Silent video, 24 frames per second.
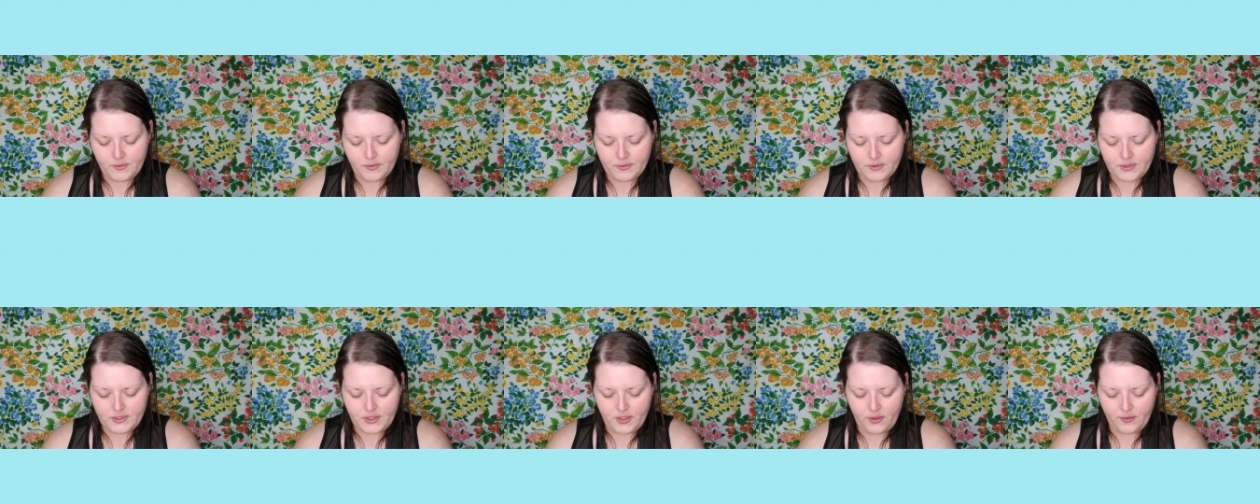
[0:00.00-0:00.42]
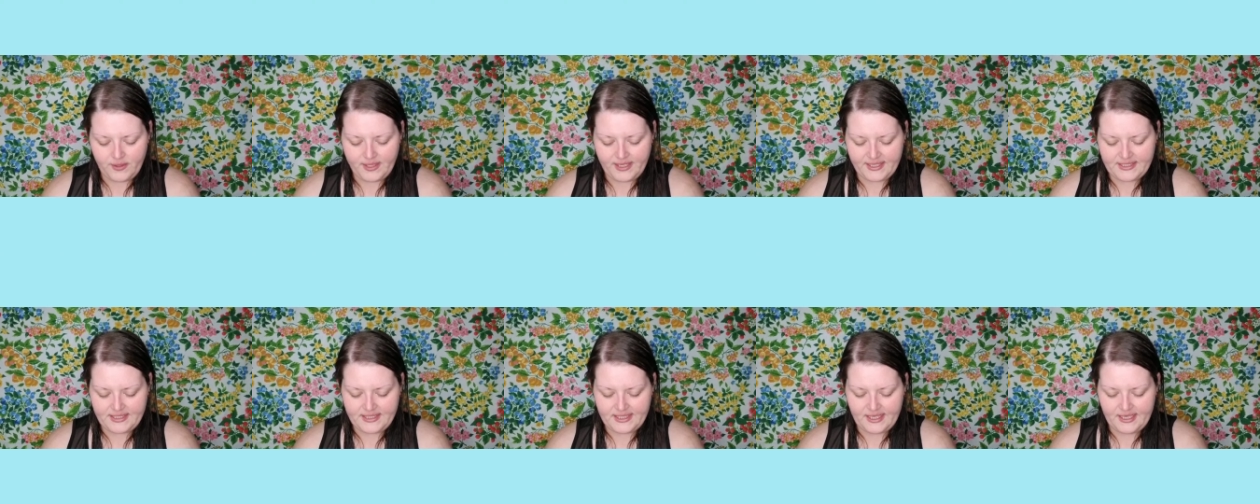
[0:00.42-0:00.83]
So
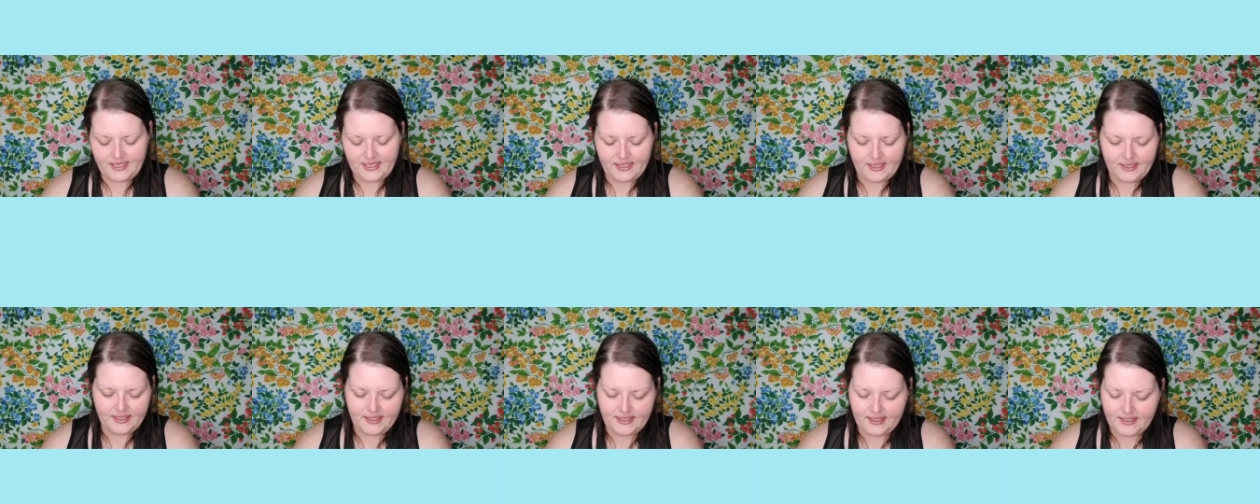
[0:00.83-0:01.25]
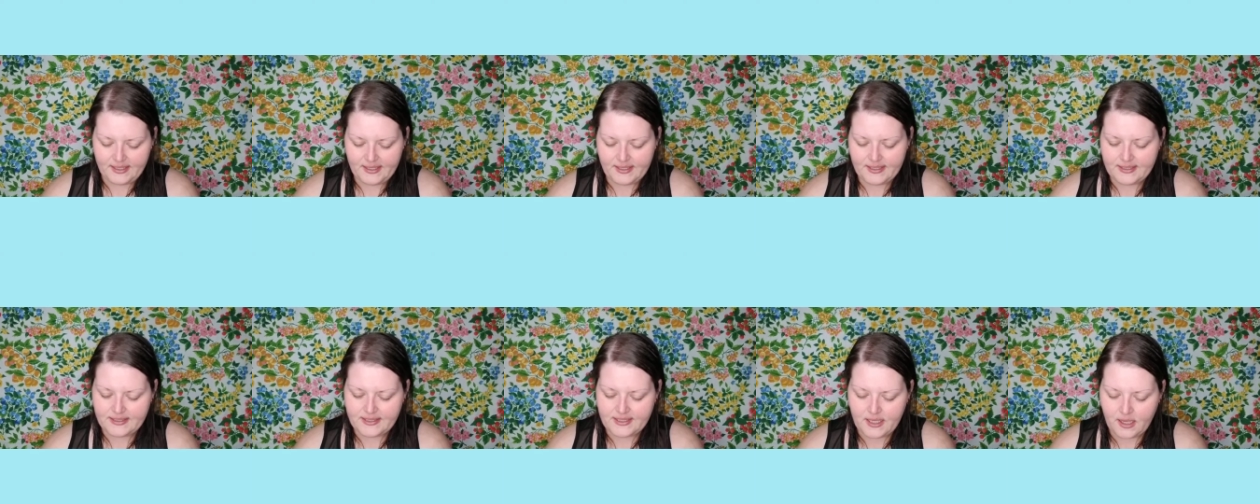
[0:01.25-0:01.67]
this
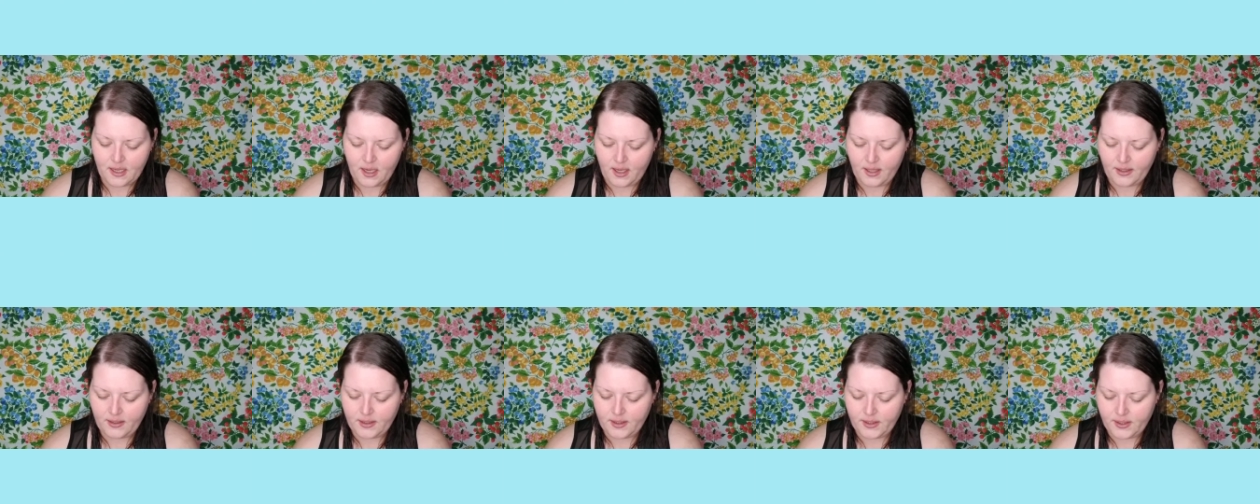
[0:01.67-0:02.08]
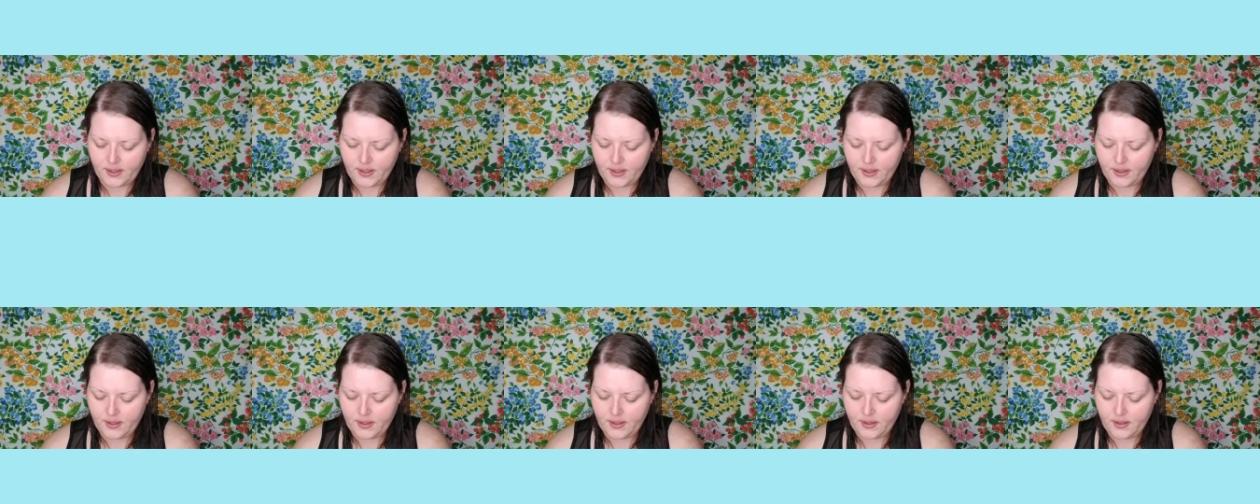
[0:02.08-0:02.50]
is
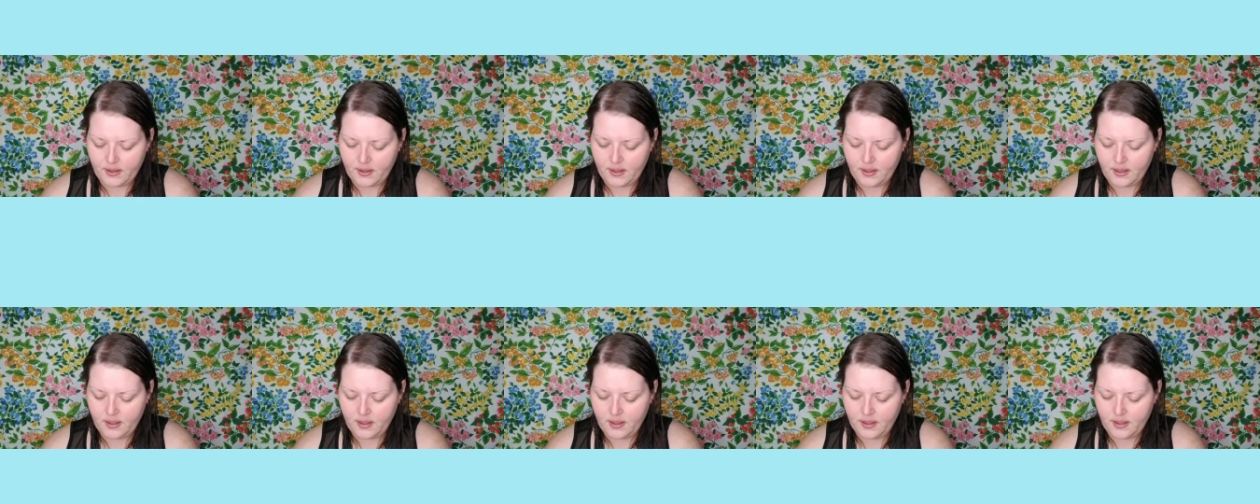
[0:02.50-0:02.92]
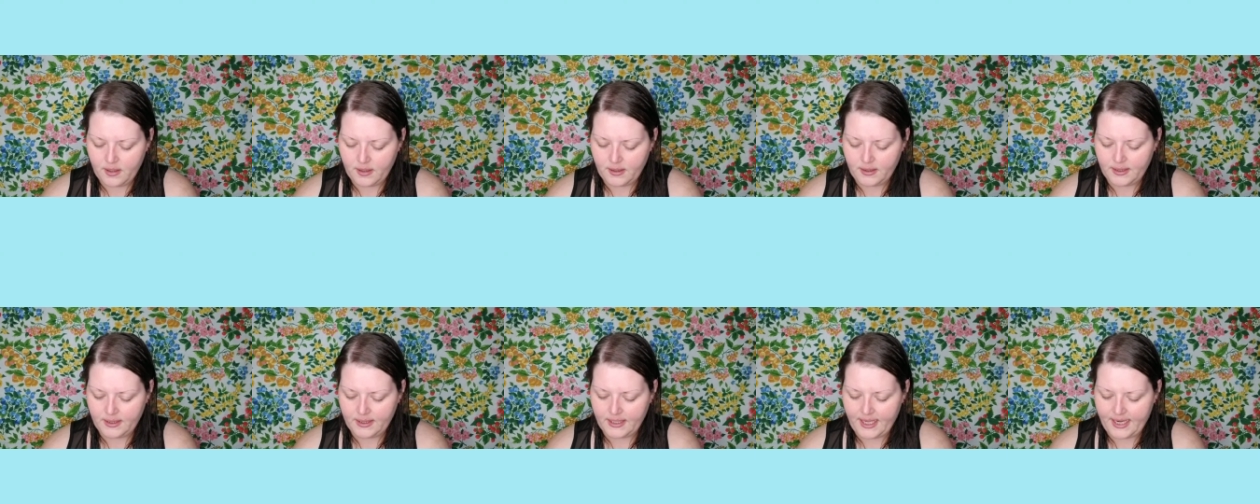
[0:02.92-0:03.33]
color
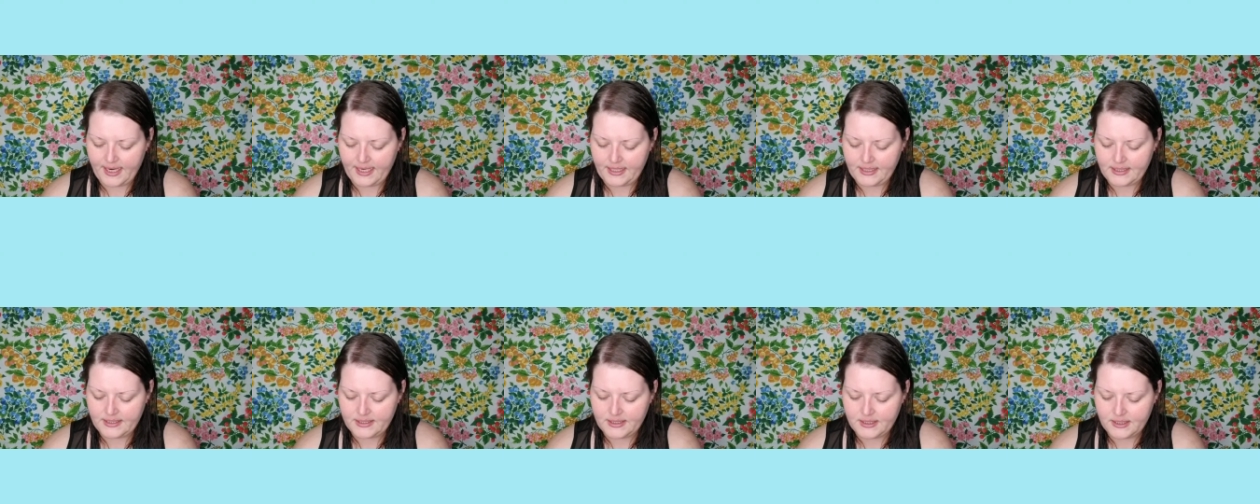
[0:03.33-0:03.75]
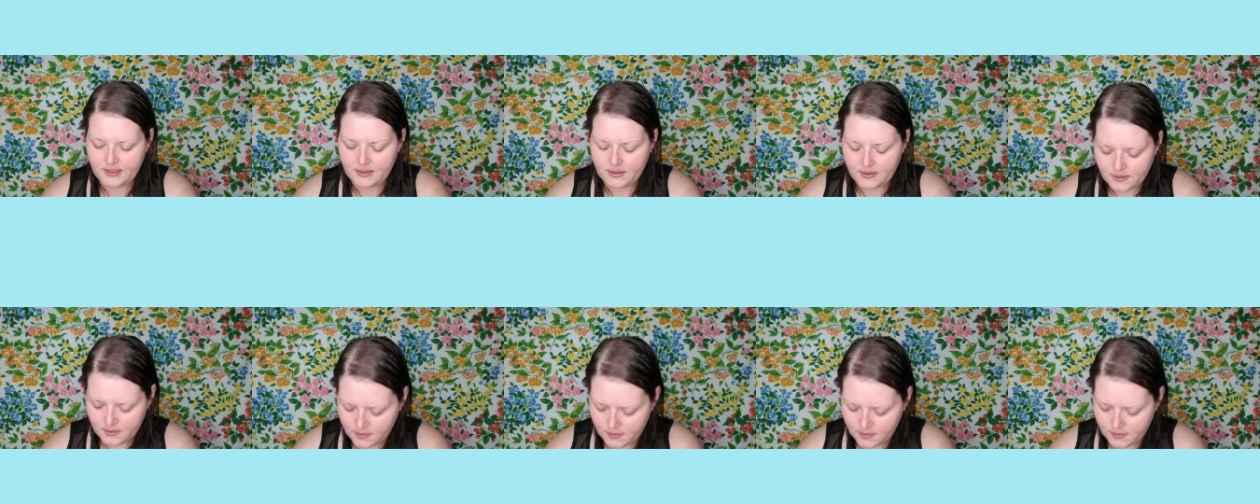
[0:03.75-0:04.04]
light,